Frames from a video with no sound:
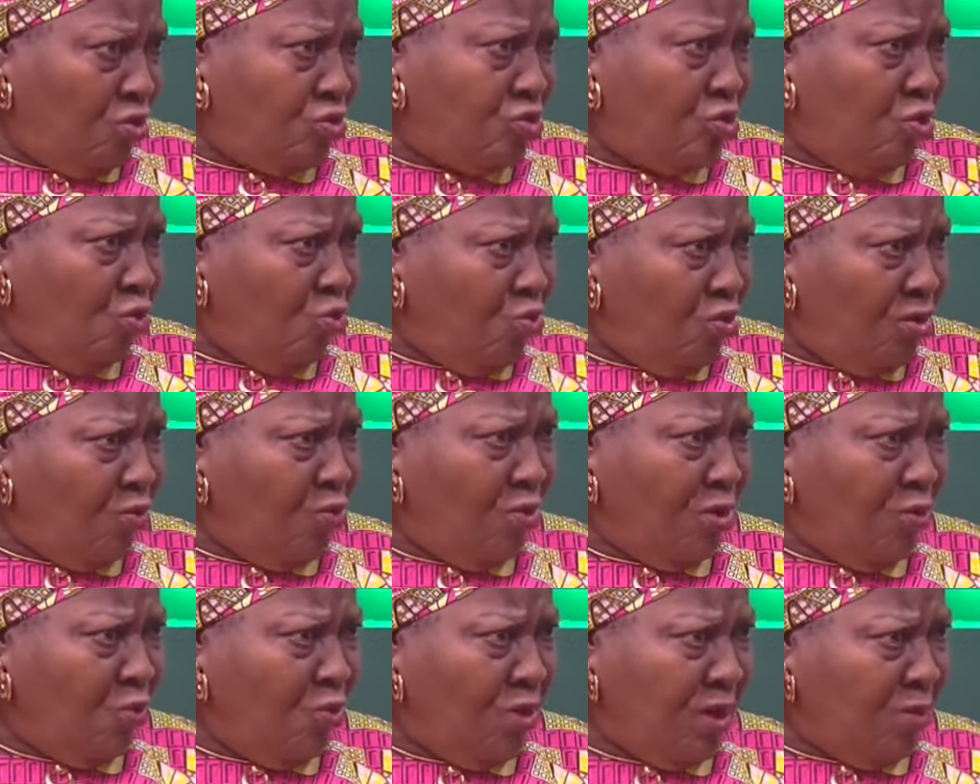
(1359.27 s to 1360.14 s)
So
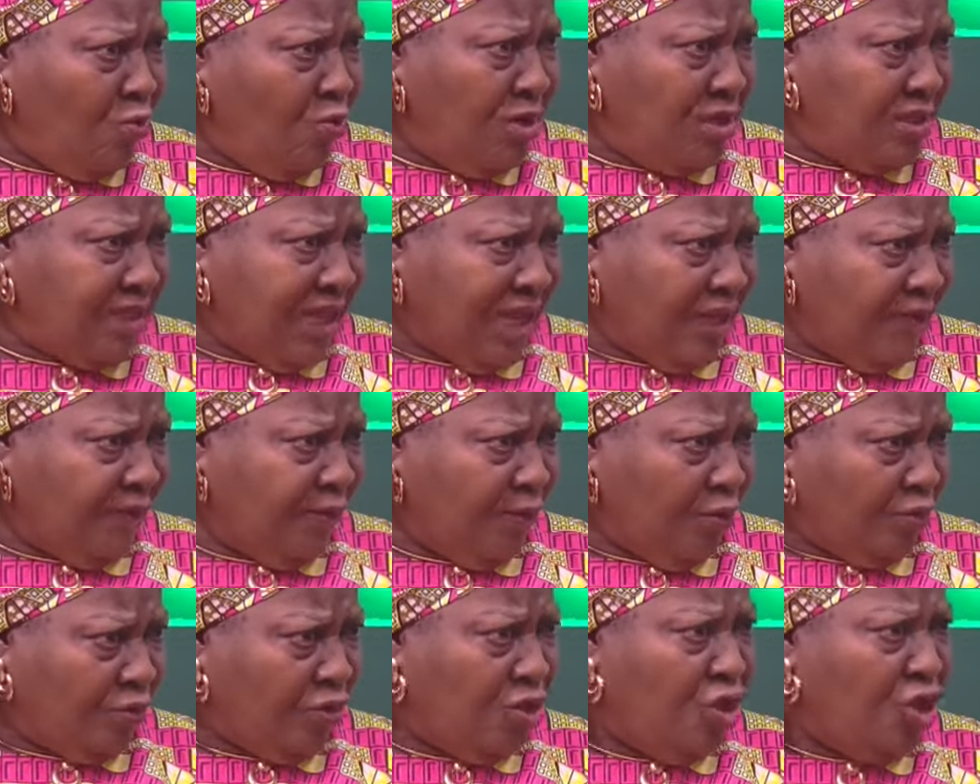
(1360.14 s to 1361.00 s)
who is that
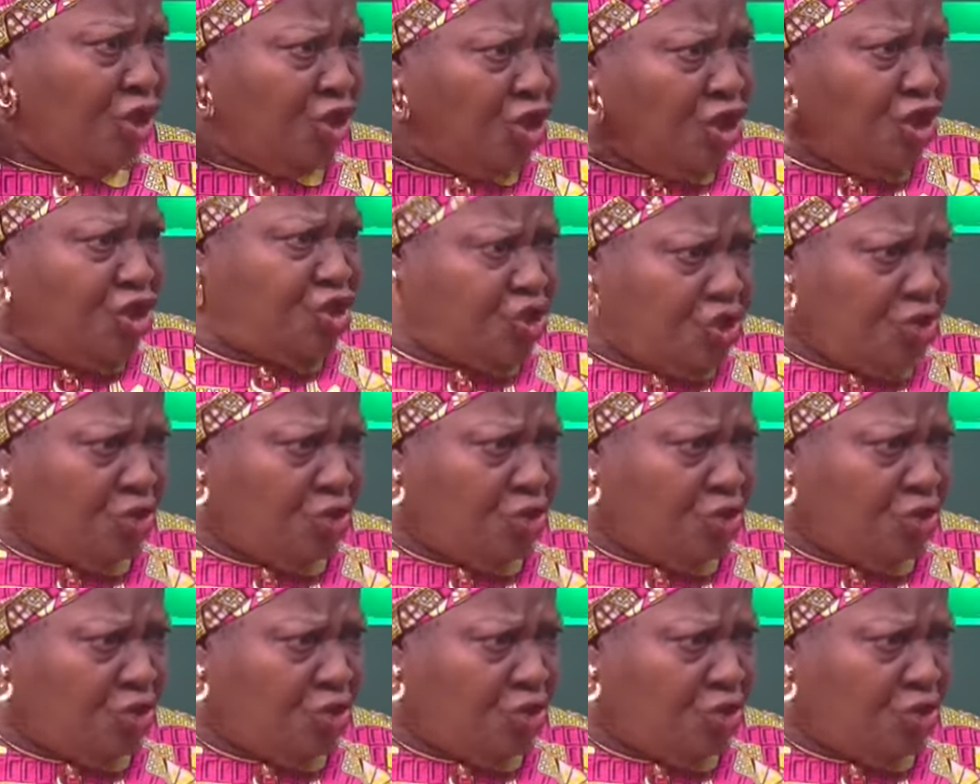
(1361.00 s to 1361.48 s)
for? It's